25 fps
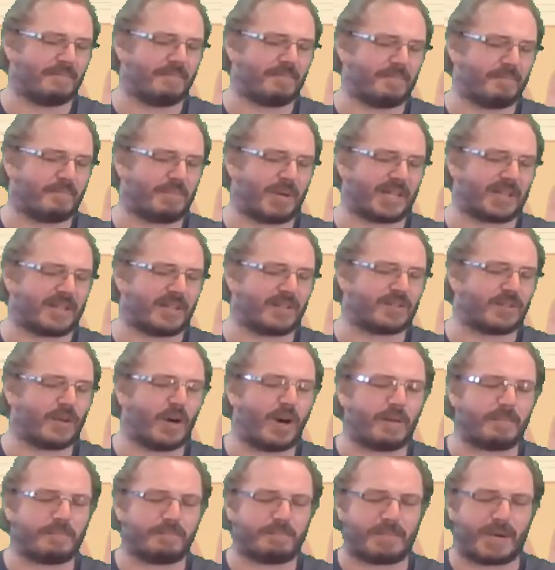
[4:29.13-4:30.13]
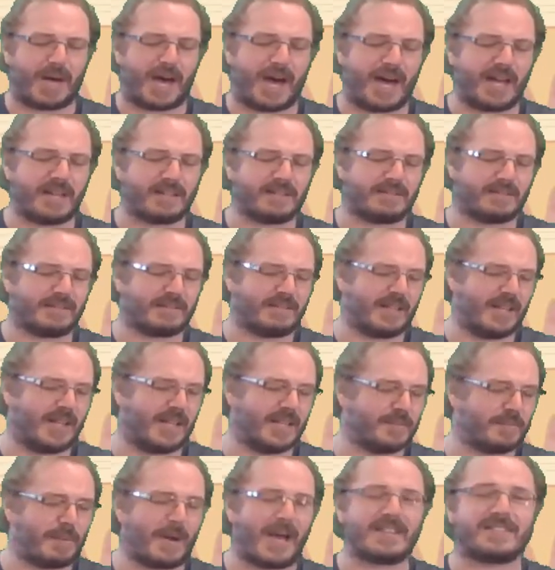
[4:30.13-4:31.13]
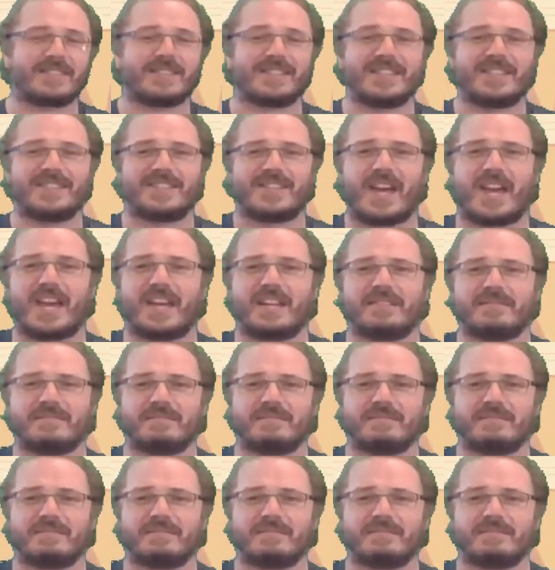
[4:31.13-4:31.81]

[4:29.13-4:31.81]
But the top part is basically dead.